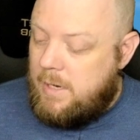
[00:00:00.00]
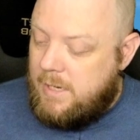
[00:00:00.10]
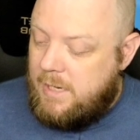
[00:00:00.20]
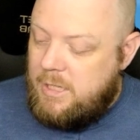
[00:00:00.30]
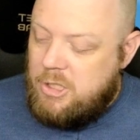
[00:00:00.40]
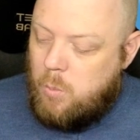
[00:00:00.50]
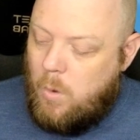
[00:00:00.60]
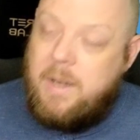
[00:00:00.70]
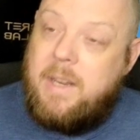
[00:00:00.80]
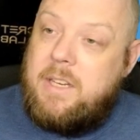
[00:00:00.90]
Each
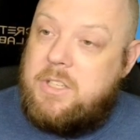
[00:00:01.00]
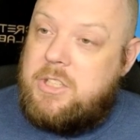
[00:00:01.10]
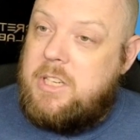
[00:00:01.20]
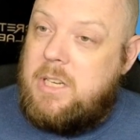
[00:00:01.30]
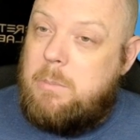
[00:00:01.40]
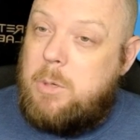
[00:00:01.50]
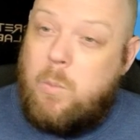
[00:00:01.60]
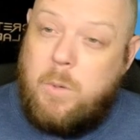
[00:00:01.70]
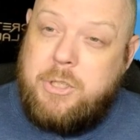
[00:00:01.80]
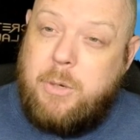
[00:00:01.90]
one, it seemed,
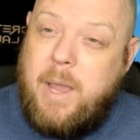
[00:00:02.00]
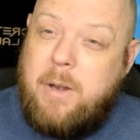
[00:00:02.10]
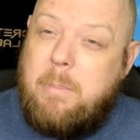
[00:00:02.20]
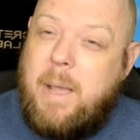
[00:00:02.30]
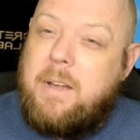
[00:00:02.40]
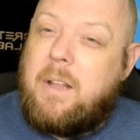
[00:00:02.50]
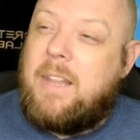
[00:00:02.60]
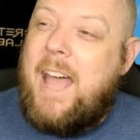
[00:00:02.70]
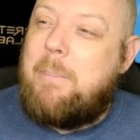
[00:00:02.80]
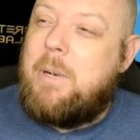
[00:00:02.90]
was surrounded by an
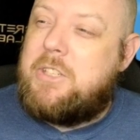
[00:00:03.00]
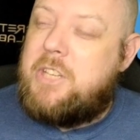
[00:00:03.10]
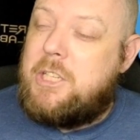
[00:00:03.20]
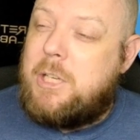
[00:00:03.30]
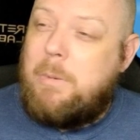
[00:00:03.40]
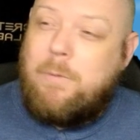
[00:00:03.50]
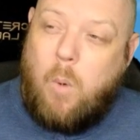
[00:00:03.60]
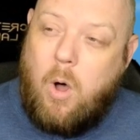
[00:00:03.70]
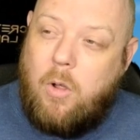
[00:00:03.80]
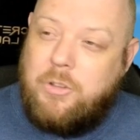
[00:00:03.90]
elaborate system of
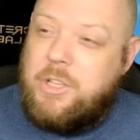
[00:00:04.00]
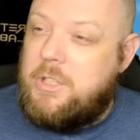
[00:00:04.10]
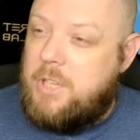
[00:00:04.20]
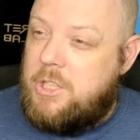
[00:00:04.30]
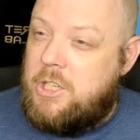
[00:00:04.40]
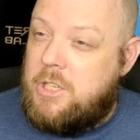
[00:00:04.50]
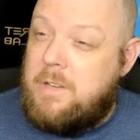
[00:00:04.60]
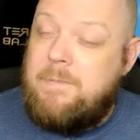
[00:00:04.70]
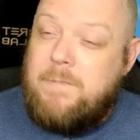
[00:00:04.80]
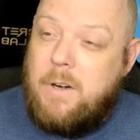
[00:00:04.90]
walls and ditches in
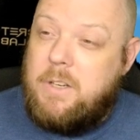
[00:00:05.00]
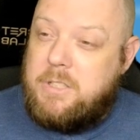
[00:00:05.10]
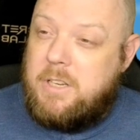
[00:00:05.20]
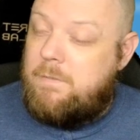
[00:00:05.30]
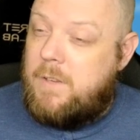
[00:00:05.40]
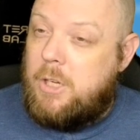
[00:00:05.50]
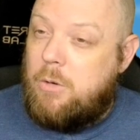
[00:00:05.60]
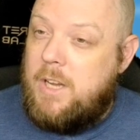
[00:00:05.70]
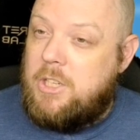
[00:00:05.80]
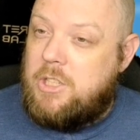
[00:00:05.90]
various
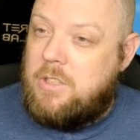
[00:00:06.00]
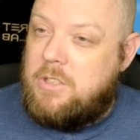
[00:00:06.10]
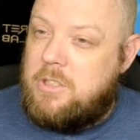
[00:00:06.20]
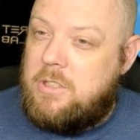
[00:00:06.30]
configurations.